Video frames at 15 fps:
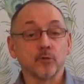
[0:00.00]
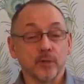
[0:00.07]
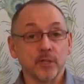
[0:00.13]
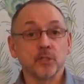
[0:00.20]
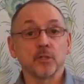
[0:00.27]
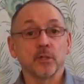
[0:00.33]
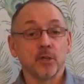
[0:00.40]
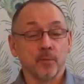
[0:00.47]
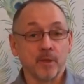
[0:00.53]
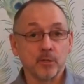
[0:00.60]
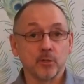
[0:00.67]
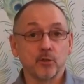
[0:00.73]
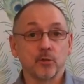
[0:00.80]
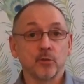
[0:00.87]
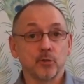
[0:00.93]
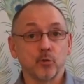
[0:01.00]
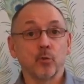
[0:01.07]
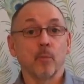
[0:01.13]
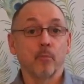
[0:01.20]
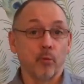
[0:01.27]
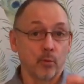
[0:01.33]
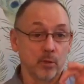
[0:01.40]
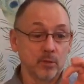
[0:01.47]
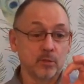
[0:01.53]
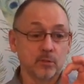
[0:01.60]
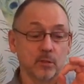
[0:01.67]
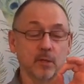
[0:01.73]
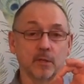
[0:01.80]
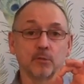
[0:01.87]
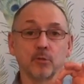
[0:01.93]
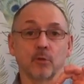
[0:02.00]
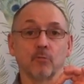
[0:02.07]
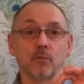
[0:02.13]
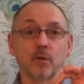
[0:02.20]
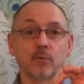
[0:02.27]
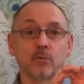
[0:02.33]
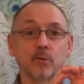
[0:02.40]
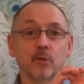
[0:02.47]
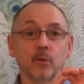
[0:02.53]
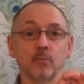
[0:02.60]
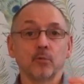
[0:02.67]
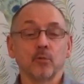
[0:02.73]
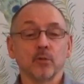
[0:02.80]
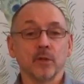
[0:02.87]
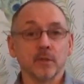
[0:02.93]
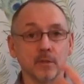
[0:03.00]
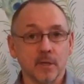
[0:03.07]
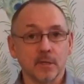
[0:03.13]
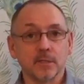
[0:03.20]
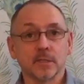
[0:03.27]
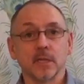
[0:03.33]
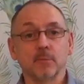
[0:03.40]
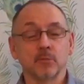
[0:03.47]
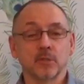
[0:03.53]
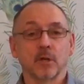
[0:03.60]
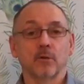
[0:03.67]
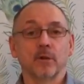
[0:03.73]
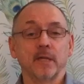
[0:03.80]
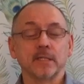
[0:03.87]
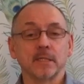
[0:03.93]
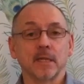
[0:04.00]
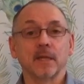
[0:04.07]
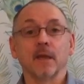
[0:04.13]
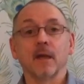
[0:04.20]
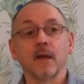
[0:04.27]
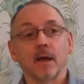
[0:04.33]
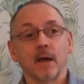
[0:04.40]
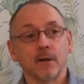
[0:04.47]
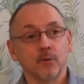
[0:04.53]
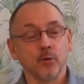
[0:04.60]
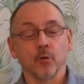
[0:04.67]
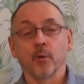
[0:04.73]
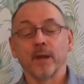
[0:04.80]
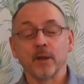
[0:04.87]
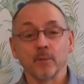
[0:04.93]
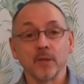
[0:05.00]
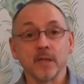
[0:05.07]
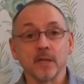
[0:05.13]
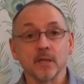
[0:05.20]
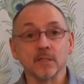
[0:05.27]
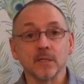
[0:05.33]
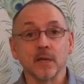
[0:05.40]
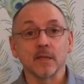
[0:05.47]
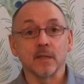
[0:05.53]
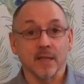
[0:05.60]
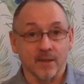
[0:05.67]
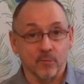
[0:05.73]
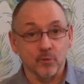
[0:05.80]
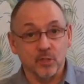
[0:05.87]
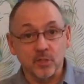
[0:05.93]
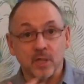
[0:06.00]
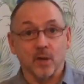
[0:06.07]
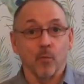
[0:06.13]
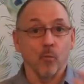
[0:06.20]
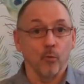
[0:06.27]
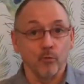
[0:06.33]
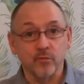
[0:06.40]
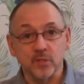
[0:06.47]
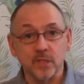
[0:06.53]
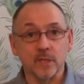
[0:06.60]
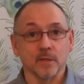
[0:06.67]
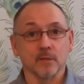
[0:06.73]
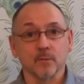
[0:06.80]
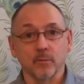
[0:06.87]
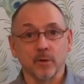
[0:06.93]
Traditionally, you're meant to chew it to a bolus, like to a round globule that like slips down easily. Don't know anyone that does that. I think everyone just kind of wolfs it.